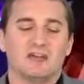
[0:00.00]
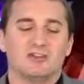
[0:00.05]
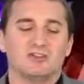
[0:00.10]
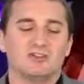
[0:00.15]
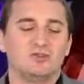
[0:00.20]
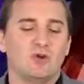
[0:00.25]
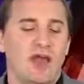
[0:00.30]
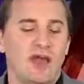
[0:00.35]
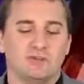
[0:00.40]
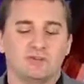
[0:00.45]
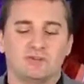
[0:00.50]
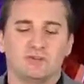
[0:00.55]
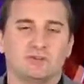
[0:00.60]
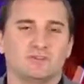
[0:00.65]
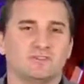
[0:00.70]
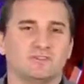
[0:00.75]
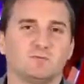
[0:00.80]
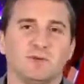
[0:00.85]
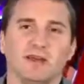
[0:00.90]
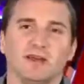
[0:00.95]
You have to
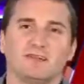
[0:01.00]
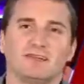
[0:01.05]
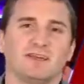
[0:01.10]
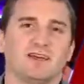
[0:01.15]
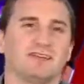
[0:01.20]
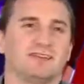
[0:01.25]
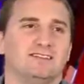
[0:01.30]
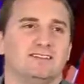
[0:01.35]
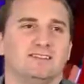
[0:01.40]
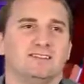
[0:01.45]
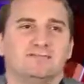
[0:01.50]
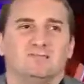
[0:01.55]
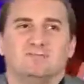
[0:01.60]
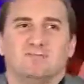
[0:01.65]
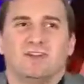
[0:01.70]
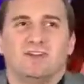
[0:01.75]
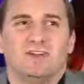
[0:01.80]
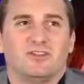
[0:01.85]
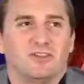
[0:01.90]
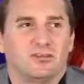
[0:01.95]
expect that
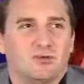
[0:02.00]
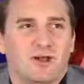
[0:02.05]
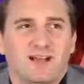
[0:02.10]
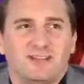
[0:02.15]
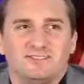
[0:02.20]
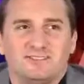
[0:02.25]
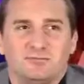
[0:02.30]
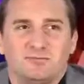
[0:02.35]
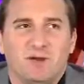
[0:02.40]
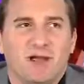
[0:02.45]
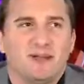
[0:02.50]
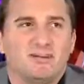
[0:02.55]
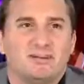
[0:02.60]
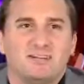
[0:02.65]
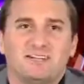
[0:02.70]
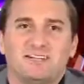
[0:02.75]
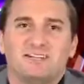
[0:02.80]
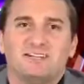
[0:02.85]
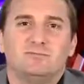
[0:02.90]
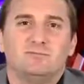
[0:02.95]
the rise of
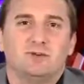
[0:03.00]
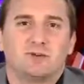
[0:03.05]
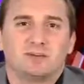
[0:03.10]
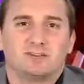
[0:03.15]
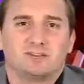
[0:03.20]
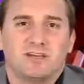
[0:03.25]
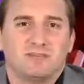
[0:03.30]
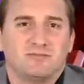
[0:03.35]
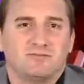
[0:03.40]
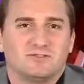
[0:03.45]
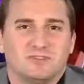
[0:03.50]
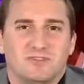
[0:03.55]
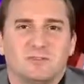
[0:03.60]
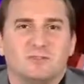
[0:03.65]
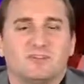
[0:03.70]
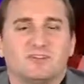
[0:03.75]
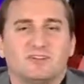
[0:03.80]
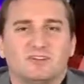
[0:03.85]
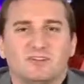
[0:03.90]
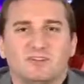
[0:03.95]
pirated ebooks have
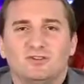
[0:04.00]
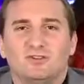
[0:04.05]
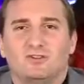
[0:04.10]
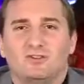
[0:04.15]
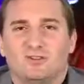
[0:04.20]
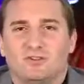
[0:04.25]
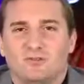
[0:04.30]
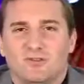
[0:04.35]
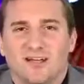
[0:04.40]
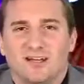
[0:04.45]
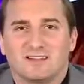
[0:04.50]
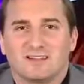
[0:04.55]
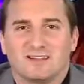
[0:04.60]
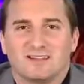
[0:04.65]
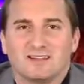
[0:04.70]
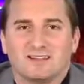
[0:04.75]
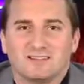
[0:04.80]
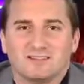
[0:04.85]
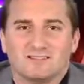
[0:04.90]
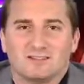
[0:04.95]
something to do with the fact
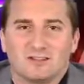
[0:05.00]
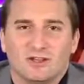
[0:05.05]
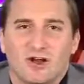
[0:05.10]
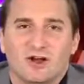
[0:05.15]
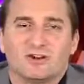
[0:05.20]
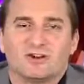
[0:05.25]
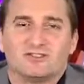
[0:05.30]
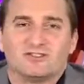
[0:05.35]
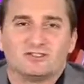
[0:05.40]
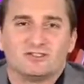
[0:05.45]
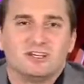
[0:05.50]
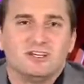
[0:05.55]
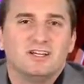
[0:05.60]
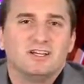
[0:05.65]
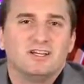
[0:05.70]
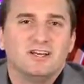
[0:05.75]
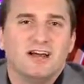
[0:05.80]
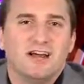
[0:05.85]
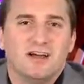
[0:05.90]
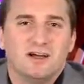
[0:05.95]
that these large
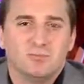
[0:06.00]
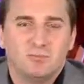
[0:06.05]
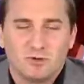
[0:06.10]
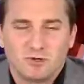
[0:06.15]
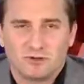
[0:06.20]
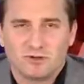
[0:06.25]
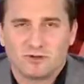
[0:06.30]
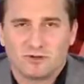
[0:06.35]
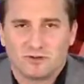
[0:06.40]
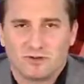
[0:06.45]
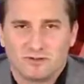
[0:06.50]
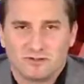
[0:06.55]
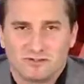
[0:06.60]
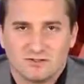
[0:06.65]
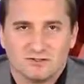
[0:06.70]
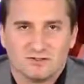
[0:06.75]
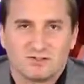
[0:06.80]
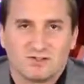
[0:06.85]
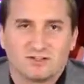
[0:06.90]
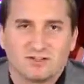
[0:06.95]
bookstores
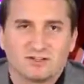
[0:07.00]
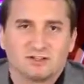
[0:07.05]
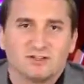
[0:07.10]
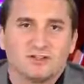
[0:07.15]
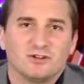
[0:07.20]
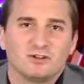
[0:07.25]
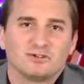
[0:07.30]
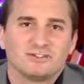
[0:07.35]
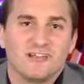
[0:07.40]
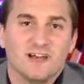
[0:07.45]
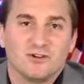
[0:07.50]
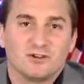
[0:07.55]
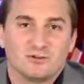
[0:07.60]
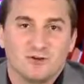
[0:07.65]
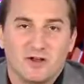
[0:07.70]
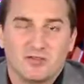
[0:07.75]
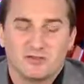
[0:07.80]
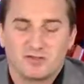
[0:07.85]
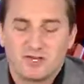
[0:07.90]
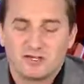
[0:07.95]
have started to close down
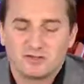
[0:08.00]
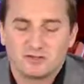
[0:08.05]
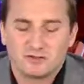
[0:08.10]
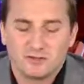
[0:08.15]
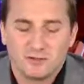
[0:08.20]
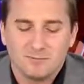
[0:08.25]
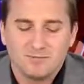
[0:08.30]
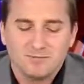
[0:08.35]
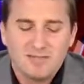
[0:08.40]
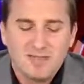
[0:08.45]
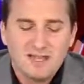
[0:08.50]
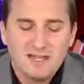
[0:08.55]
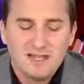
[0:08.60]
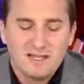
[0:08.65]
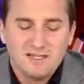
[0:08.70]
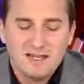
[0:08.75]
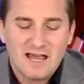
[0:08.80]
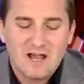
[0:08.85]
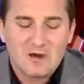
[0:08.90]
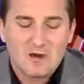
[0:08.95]
around the country.
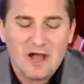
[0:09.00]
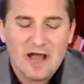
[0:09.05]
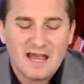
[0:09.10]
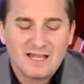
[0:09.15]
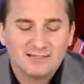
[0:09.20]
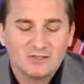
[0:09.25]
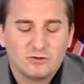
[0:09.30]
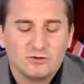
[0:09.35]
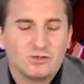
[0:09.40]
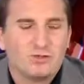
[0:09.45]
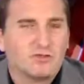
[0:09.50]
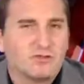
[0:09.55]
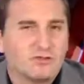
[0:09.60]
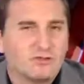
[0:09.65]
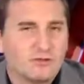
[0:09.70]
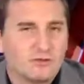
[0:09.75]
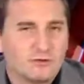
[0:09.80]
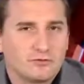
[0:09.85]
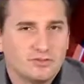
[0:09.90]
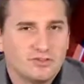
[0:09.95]
Now, I don't think
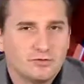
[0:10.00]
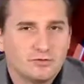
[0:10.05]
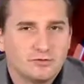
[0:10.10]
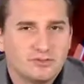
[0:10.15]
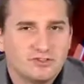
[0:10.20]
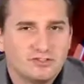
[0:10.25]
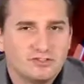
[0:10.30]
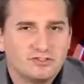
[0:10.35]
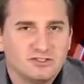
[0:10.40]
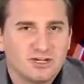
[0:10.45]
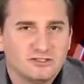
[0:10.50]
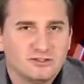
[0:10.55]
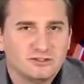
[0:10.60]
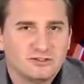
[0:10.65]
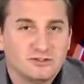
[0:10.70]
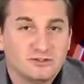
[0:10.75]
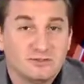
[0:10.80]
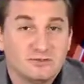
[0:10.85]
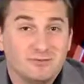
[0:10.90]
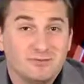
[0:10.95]
that 3D printed guns
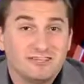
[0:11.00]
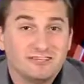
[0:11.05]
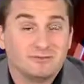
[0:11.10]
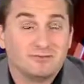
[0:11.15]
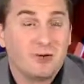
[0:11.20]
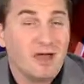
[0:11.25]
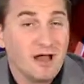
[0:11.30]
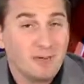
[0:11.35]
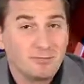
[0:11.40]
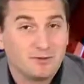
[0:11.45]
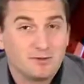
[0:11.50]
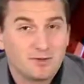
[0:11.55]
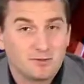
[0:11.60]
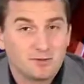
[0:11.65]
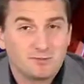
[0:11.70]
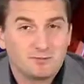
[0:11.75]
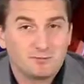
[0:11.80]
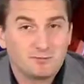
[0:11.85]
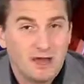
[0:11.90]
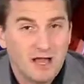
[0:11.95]
are going to be as
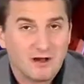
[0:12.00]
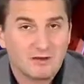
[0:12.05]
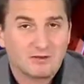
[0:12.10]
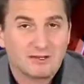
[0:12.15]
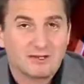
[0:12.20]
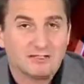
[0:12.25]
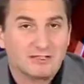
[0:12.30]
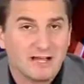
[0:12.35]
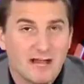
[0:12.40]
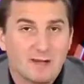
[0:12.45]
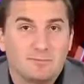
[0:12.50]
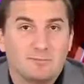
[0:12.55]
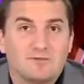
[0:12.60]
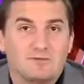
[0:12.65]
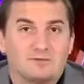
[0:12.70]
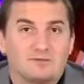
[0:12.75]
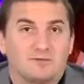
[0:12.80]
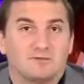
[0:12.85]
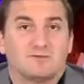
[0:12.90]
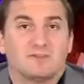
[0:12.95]
popular as pirated
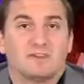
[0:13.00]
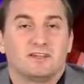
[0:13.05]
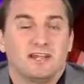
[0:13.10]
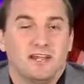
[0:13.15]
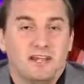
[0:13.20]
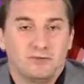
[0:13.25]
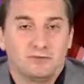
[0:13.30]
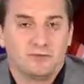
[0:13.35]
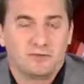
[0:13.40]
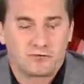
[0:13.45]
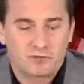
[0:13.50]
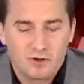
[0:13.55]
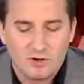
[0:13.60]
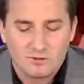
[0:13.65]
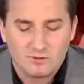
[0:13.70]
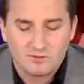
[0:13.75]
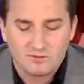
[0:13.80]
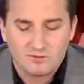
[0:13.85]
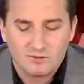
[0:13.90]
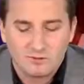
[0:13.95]
copies of the Game of
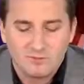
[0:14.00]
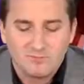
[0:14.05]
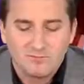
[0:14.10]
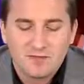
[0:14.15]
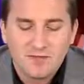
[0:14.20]
Thrones,